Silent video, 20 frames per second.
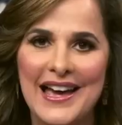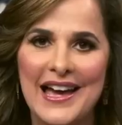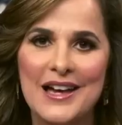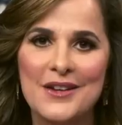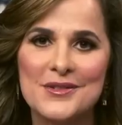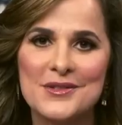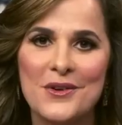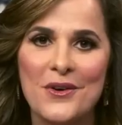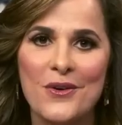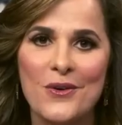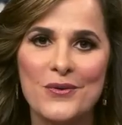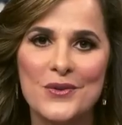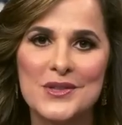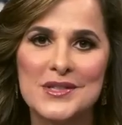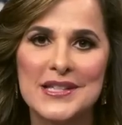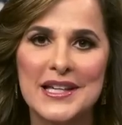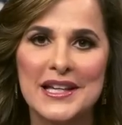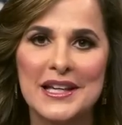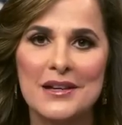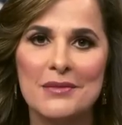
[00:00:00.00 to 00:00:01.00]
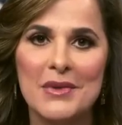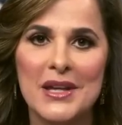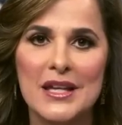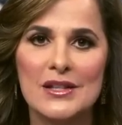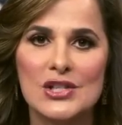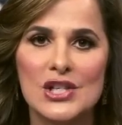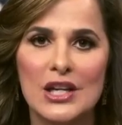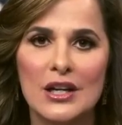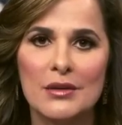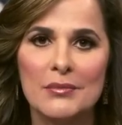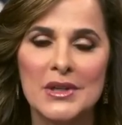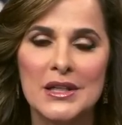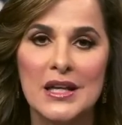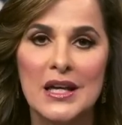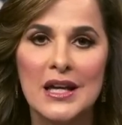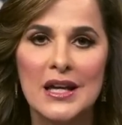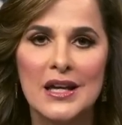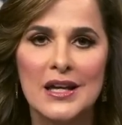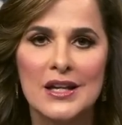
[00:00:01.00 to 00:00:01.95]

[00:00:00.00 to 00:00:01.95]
House Oversight Committee Chairman